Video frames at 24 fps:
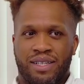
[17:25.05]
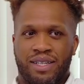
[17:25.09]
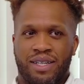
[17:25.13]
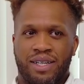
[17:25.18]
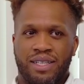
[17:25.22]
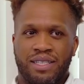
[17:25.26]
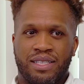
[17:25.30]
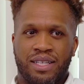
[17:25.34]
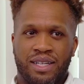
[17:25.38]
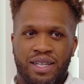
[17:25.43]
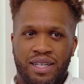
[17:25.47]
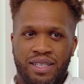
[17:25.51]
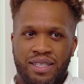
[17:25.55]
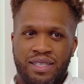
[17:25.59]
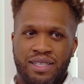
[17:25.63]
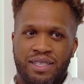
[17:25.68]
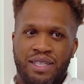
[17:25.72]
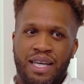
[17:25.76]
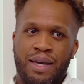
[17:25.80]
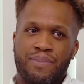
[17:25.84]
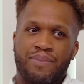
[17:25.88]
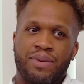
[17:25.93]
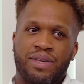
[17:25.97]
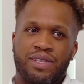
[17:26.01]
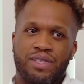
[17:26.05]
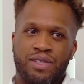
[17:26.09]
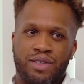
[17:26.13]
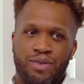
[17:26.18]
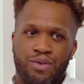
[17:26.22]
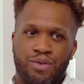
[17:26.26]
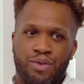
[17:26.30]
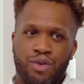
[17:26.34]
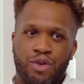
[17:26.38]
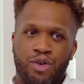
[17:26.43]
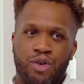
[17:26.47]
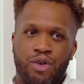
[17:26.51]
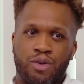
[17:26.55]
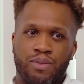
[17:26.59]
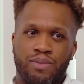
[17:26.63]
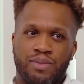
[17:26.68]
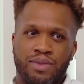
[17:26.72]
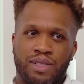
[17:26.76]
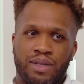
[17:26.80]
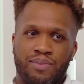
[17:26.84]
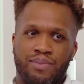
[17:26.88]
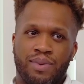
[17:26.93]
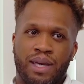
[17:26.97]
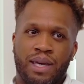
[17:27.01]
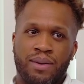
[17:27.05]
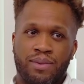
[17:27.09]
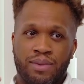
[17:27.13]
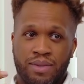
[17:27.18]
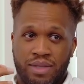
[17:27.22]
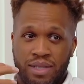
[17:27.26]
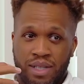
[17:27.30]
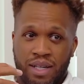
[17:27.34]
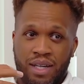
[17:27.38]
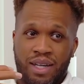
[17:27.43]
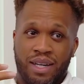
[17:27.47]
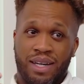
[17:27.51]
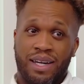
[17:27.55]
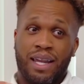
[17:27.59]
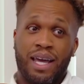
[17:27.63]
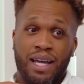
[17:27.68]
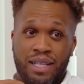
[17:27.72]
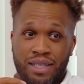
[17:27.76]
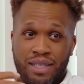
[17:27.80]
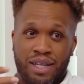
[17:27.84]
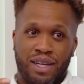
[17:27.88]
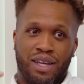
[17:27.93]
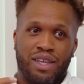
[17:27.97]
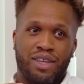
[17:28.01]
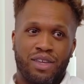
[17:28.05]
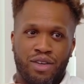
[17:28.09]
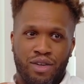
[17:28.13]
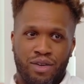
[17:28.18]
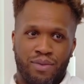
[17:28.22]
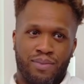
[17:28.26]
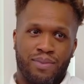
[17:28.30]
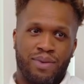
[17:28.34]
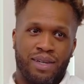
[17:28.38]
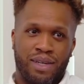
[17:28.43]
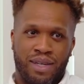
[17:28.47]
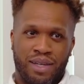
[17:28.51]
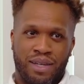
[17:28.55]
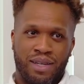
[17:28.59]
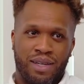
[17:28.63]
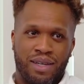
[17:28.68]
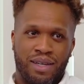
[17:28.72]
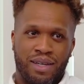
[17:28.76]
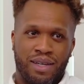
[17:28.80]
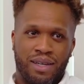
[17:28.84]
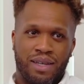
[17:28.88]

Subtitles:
because you can step into rooms and be able to connect on a human